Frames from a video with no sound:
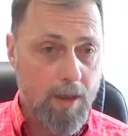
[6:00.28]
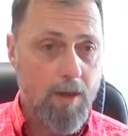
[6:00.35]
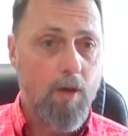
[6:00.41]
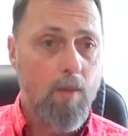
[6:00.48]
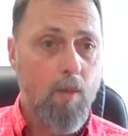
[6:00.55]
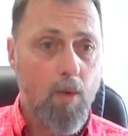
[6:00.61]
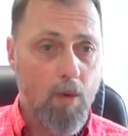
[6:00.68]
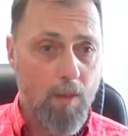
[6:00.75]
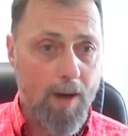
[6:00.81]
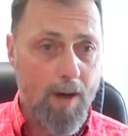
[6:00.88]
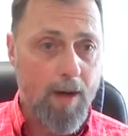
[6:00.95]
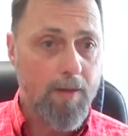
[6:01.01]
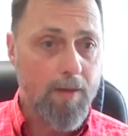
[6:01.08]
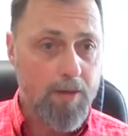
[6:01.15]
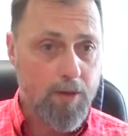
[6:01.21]
I know more
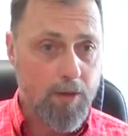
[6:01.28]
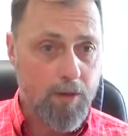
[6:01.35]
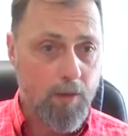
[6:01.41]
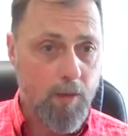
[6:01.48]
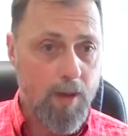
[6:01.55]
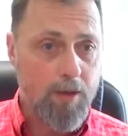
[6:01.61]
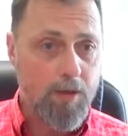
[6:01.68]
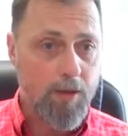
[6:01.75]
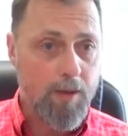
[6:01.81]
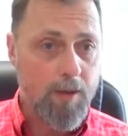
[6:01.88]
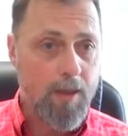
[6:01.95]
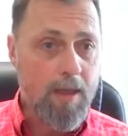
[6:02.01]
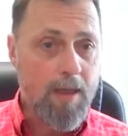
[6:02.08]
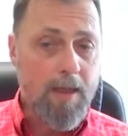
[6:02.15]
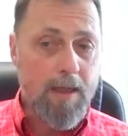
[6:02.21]
about the situation,
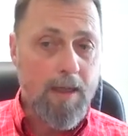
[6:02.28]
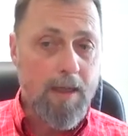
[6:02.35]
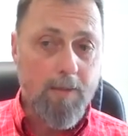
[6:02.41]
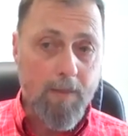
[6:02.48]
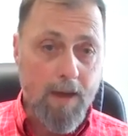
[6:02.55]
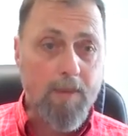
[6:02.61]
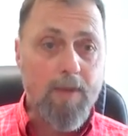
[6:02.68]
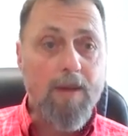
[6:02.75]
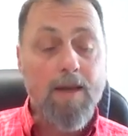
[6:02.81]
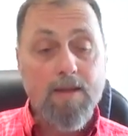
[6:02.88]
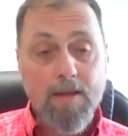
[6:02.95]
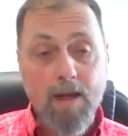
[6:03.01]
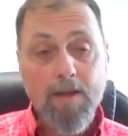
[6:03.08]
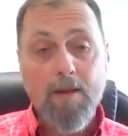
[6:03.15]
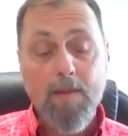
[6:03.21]
maybe that's
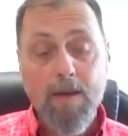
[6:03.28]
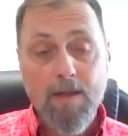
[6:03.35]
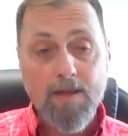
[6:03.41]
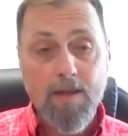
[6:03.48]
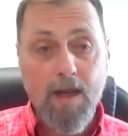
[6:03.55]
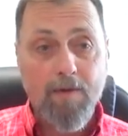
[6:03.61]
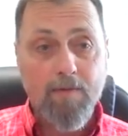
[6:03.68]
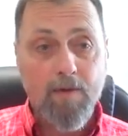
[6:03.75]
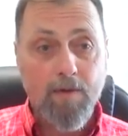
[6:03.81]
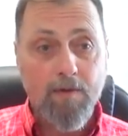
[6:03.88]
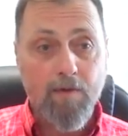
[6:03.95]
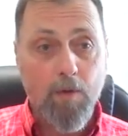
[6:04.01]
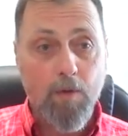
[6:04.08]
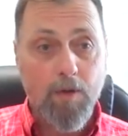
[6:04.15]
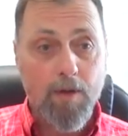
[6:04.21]
not the best avenue
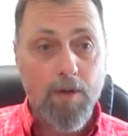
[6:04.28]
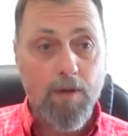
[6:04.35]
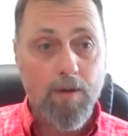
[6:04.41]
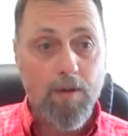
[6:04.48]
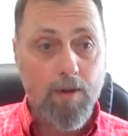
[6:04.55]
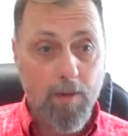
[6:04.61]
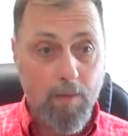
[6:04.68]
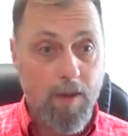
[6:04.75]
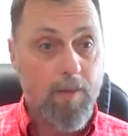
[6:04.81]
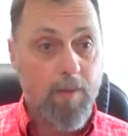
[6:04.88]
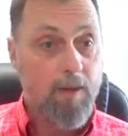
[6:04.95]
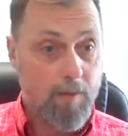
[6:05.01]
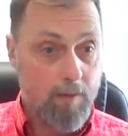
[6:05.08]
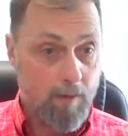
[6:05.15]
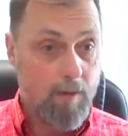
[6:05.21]
for you.
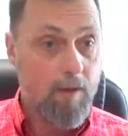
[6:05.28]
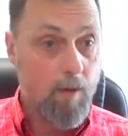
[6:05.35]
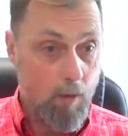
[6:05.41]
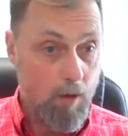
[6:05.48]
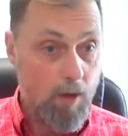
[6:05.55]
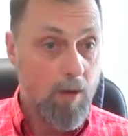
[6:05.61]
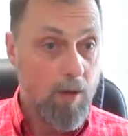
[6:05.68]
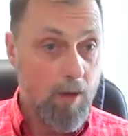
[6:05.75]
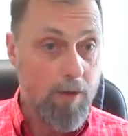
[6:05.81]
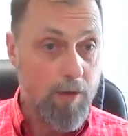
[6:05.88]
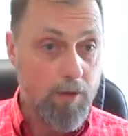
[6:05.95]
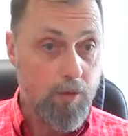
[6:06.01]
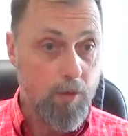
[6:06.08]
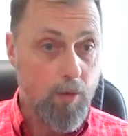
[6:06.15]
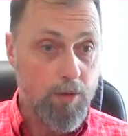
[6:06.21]
Maybe a will
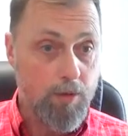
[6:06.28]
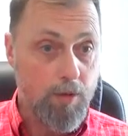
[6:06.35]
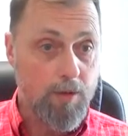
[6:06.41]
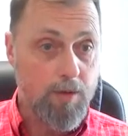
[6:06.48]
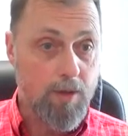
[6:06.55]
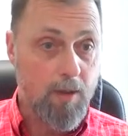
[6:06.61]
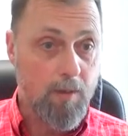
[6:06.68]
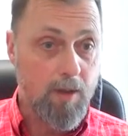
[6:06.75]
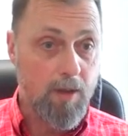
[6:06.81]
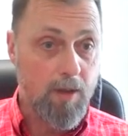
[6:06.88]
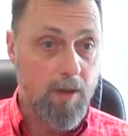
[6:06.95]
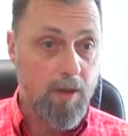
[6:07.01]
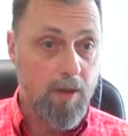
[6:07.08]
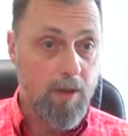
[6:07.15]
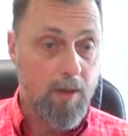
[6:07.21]
in Georgia is going to be
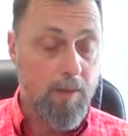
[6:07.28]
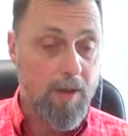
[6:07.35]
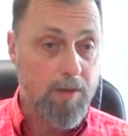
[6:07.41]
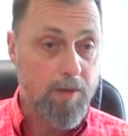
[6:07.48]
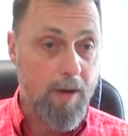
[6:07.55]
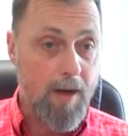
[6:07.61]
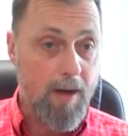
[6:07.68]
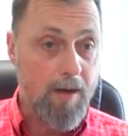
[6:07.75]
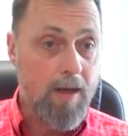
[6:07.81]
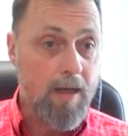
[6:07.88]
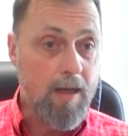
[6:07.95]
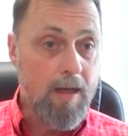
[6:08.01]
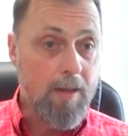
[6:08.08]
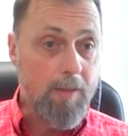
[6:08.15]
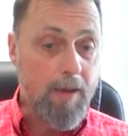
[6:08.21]
the best route.
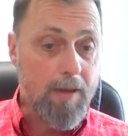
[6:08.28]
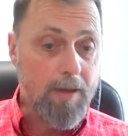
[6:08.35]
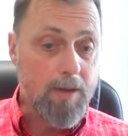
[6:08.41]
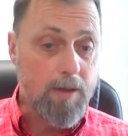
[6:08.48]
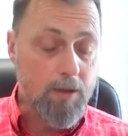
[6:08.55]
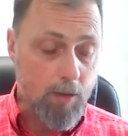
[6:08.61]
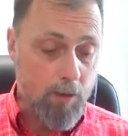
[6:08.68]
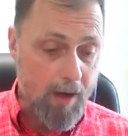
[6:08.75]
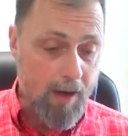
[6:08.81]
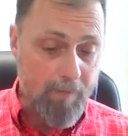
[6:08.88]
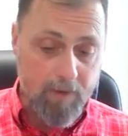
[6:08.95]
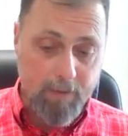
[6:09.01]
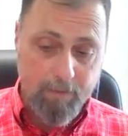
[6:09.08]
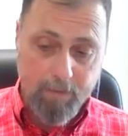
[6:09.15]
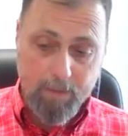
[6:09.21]
But so
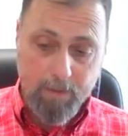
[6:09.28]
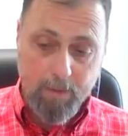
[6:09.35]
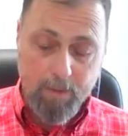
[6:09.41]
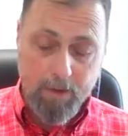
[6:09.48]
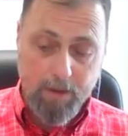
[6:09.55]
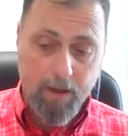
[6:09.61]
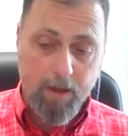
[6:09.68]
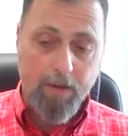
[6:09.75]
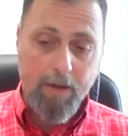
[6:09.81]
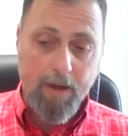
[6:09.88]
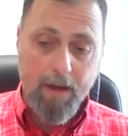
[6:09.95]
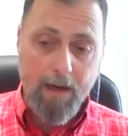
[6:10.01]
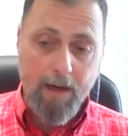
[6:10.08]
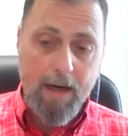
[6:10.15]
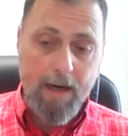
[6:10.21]
having said all
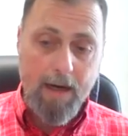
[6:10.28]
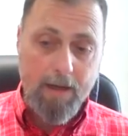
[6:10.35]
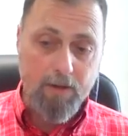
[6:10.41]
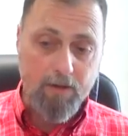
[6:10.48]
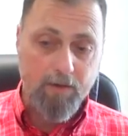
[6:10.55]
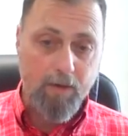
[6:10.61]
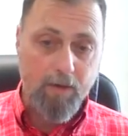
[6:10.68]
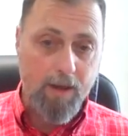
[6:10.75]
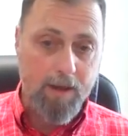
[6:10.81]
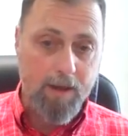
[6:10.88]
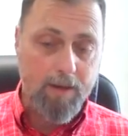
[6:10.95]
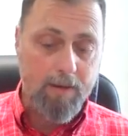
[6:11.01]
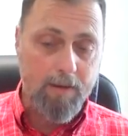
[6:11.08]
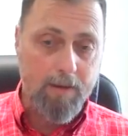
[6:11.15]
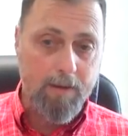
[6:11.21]
that, I just feel like,
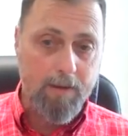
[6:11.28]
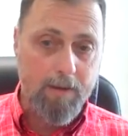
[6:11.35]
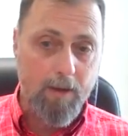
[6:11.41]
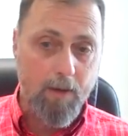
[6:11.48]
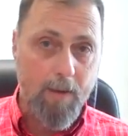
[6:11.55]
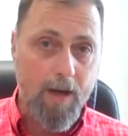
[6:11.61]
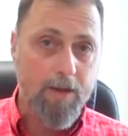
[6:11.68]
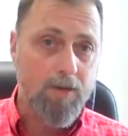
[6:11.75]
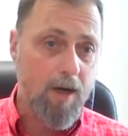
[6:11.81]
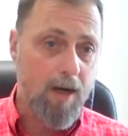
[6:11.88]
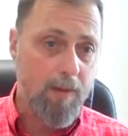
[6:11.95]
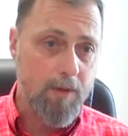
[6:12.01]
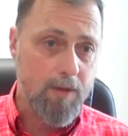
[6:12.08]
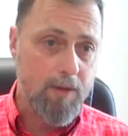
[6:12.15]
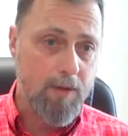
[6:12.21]
my
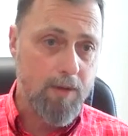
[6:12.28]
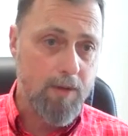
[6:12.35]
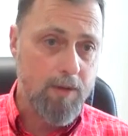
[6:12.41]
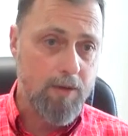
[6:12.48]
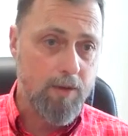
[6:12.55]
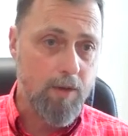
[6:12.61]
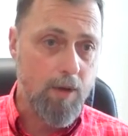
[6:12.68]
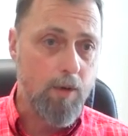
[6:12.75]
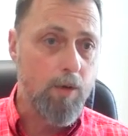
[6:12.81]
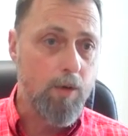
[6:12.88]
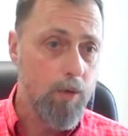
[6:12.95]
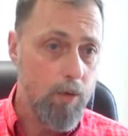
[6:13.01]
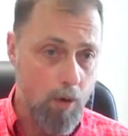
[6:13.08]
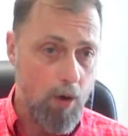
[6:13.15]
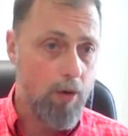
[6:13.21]
job is to know
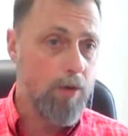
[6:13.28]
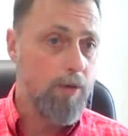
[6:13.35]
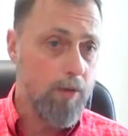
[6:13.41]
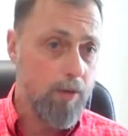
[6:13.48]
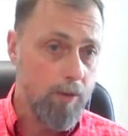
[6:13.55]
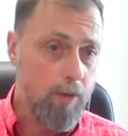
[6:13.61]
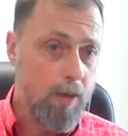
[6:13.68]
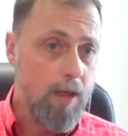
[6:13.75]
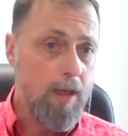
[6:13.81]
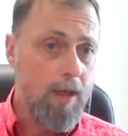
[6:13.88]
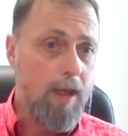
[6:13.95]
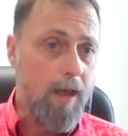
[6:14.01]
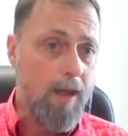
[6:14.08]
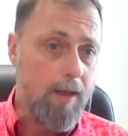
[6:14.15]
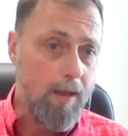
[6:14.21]
who are you
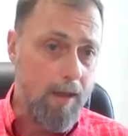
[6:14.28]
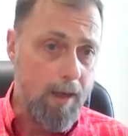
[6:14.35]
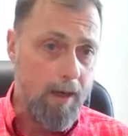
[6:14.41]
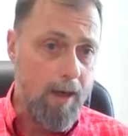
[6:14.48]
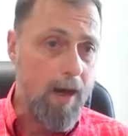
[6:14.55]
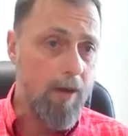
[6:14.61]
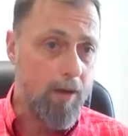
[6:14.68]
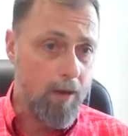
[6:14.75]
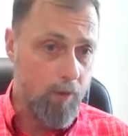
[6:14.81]
and how